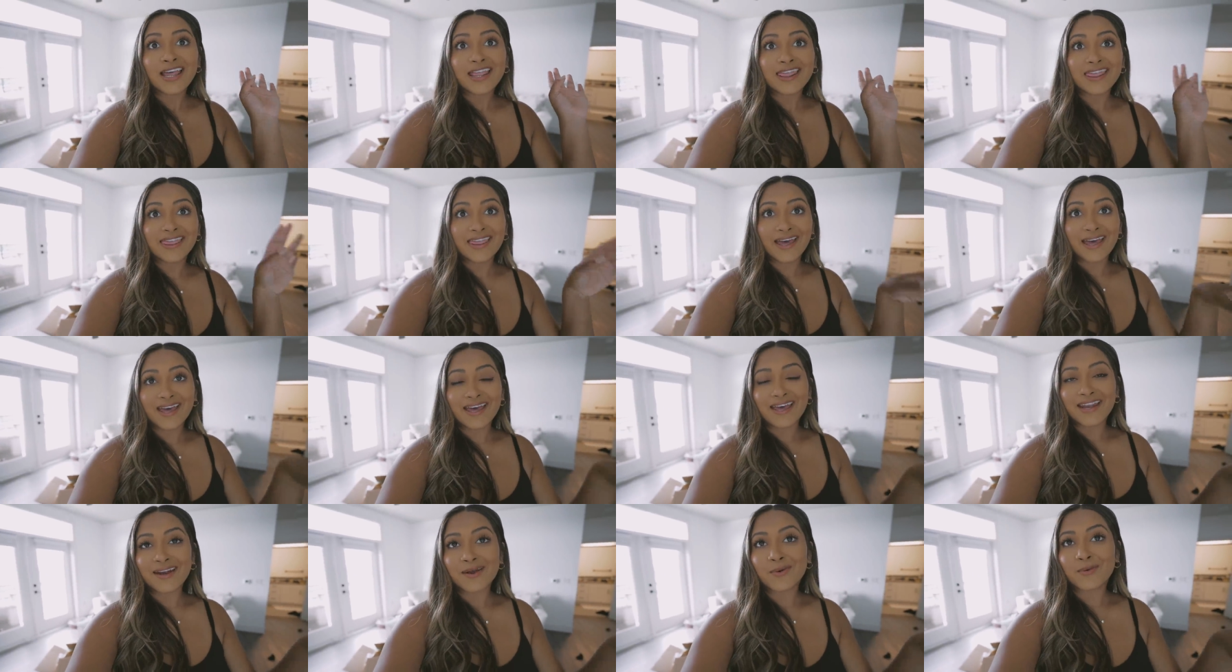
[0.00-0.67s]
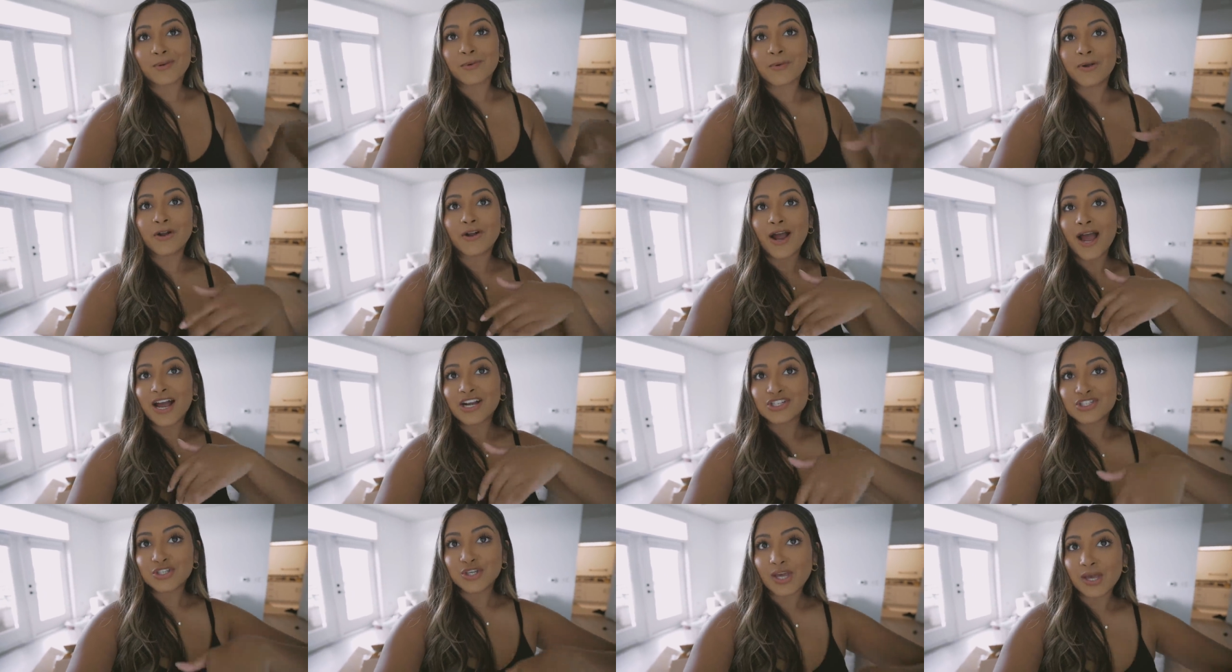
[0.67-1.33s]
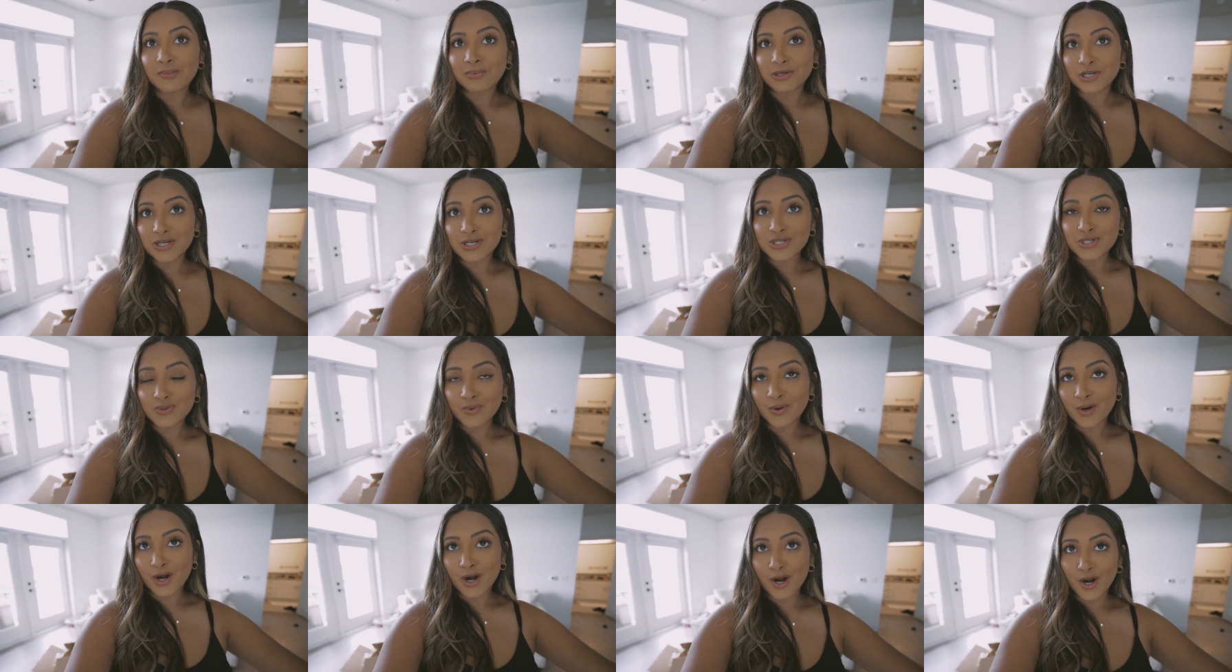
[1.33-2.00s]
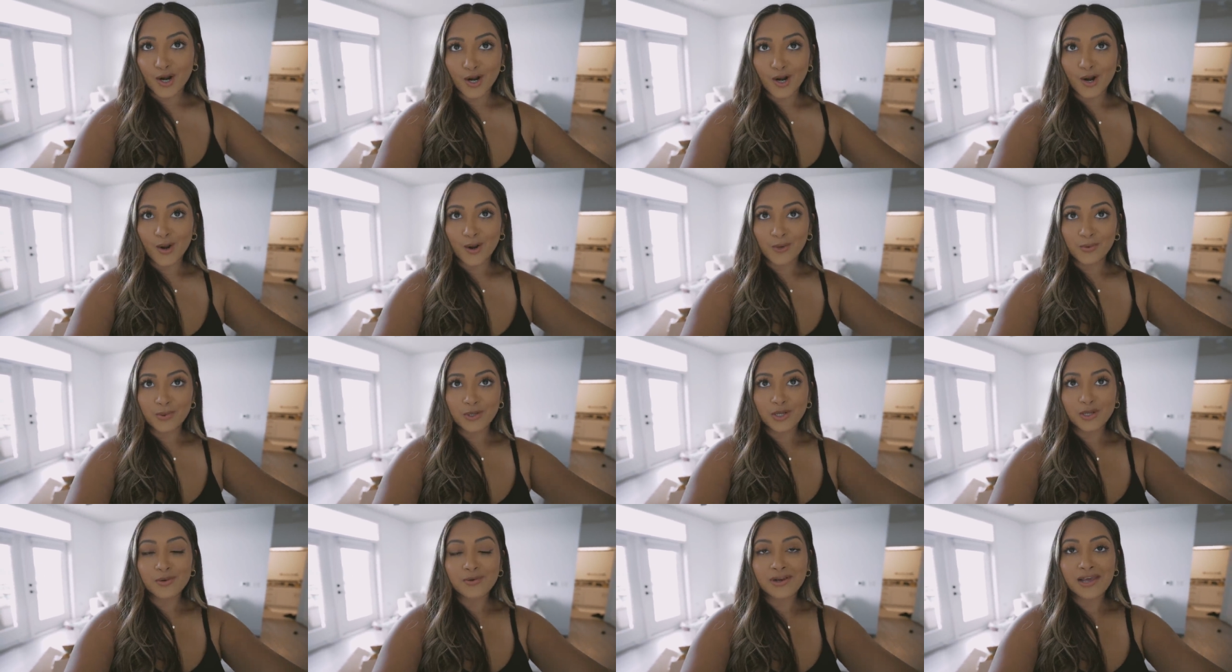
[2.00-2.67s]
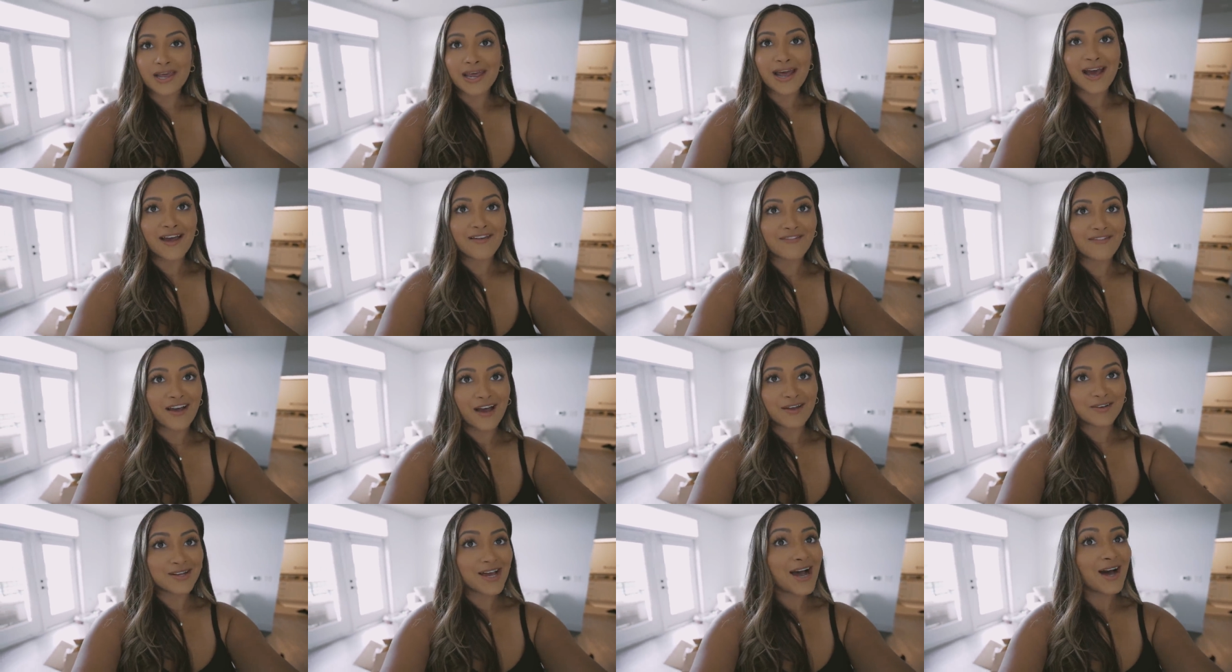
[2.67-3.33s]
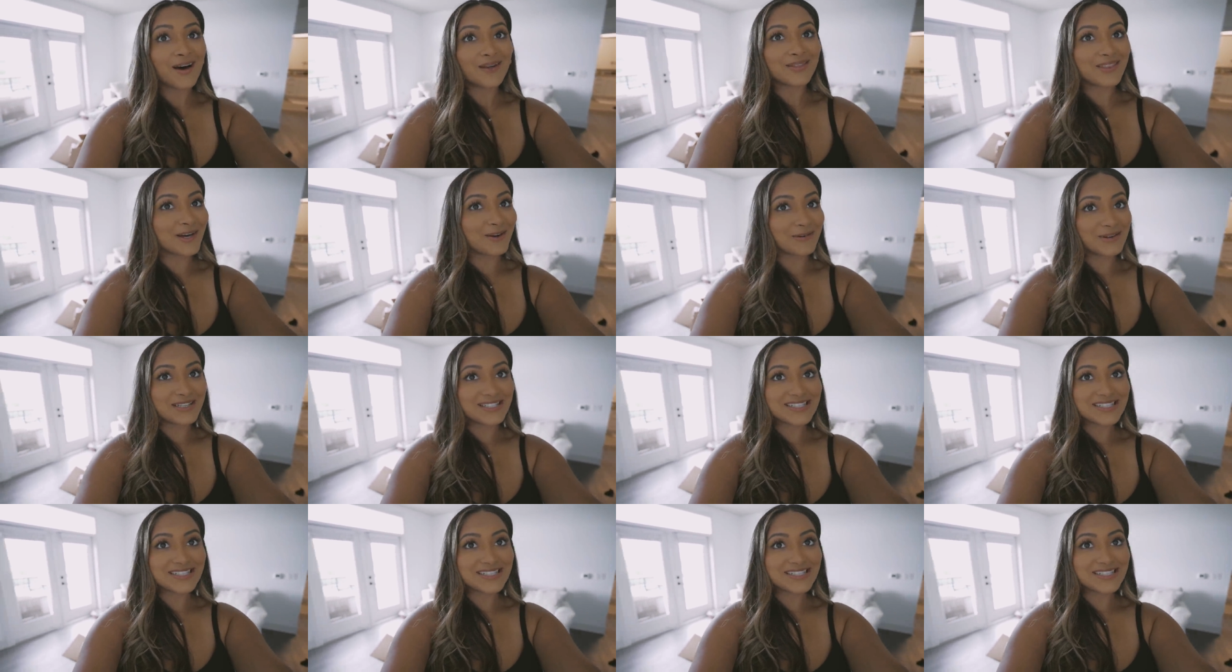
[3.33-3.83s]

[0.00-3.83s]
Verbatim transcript: Then when we were actually able to tour our own unit, I found out that we